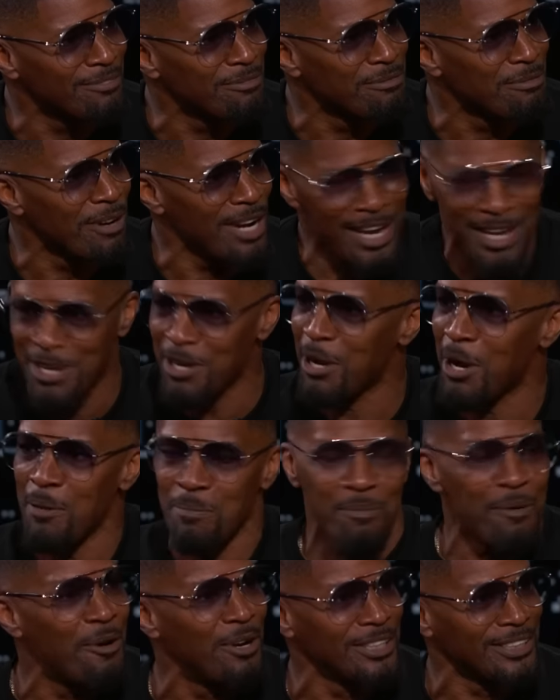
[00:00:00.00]
ran up
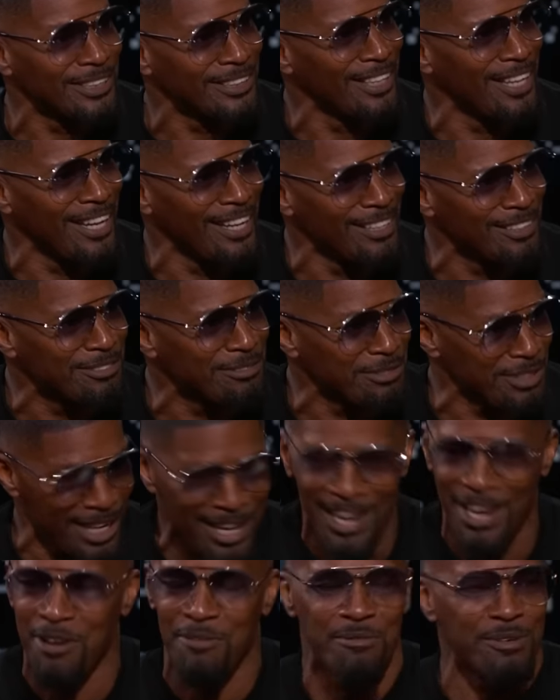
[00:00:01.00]
you on stage.
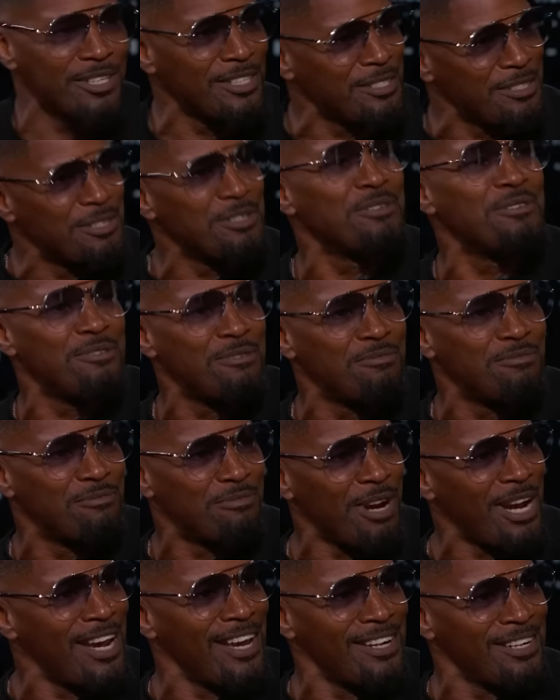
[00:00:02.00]
Yeah, when the dude
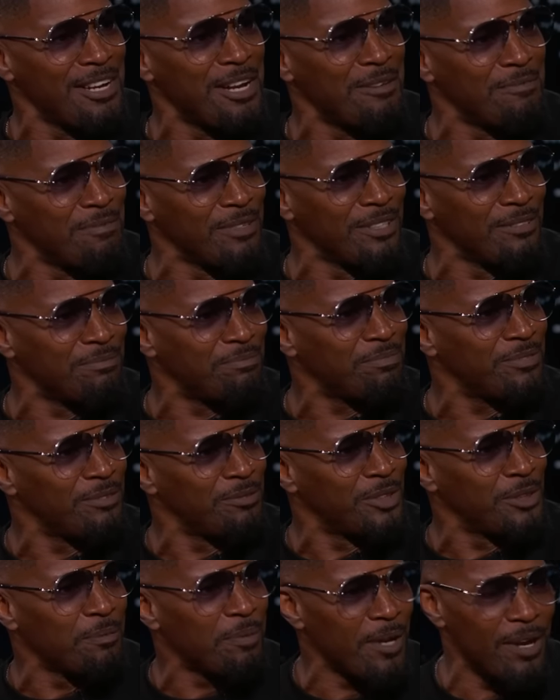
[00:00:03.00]
ran up and
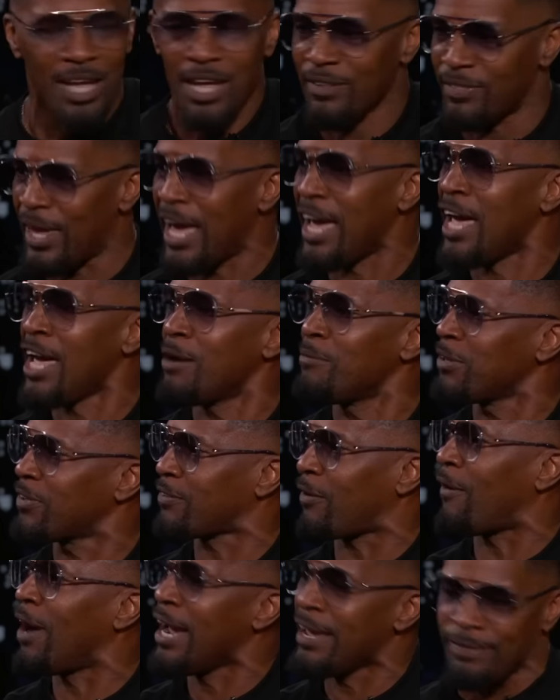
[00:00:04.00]
Chappelle, crazy. damn, it's
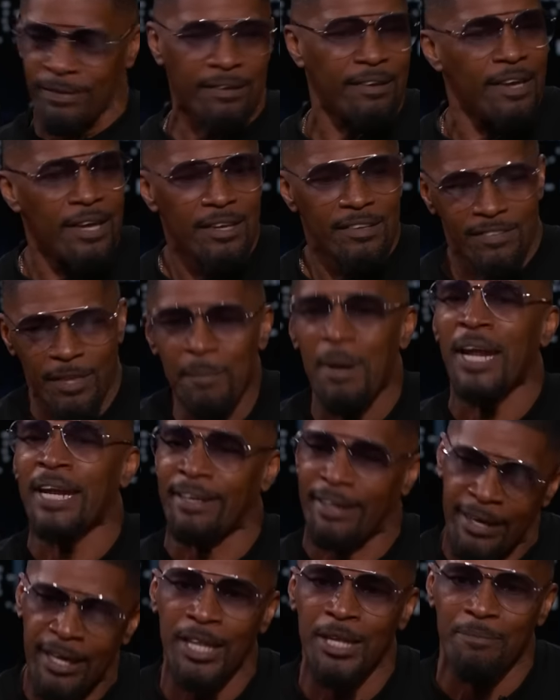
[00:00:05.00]
crazy. Somebody
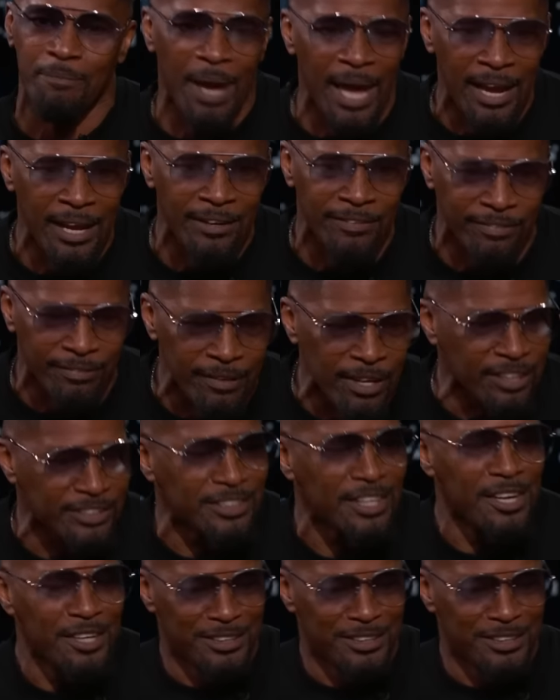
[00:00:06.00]
kill him, man. It's not.